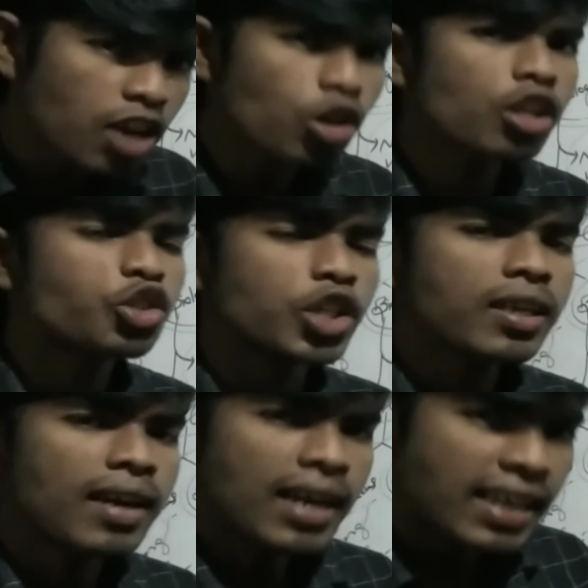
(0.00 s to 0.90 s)

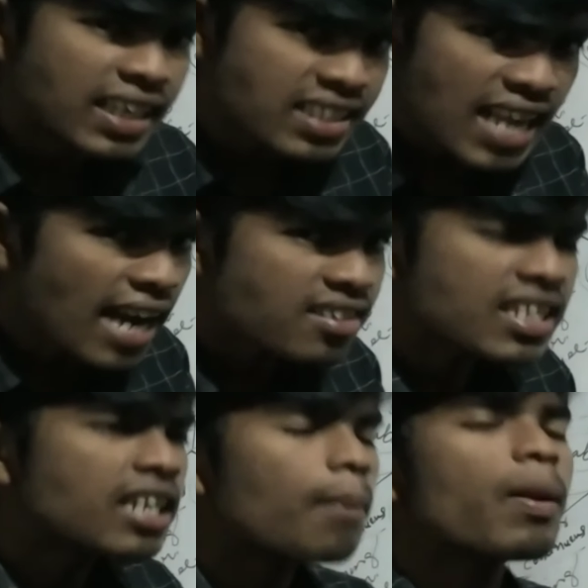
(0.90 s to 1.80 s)
technology decides
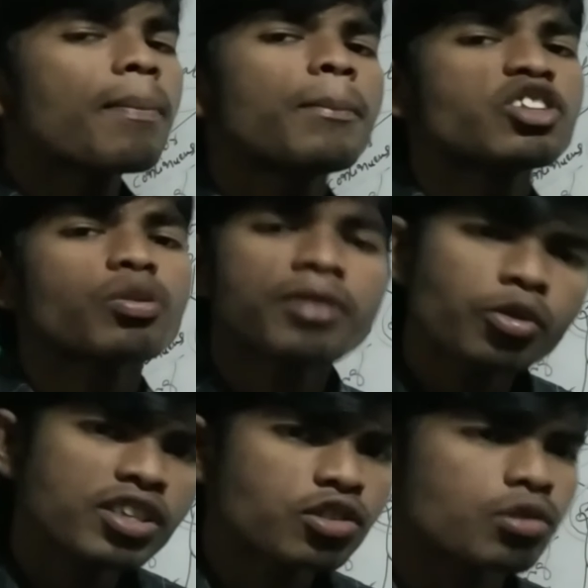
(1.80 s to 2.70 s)
the development of
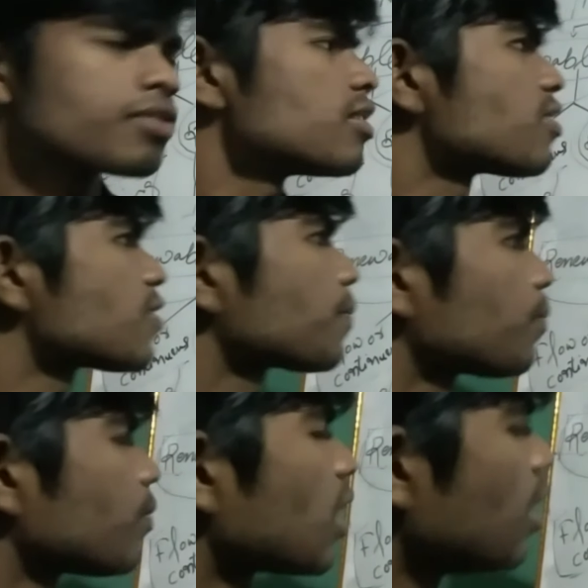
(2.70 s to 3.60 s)
the resources.
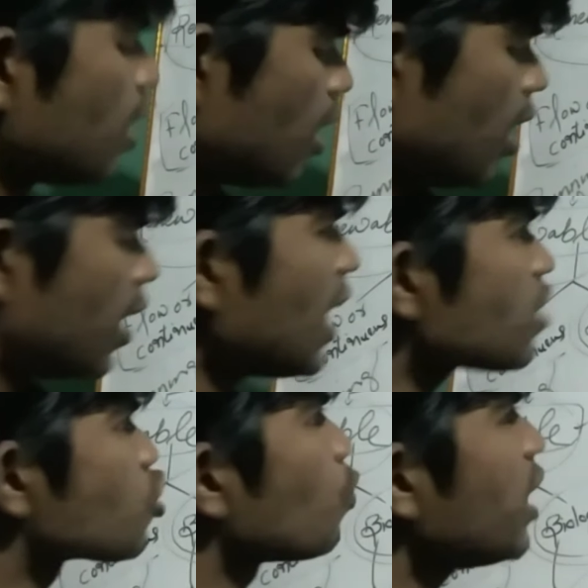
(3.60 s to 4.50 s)

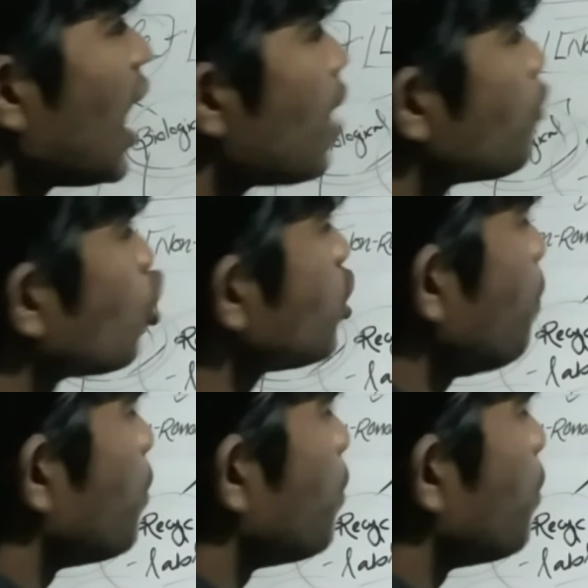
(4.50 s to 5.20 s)
Next, we have on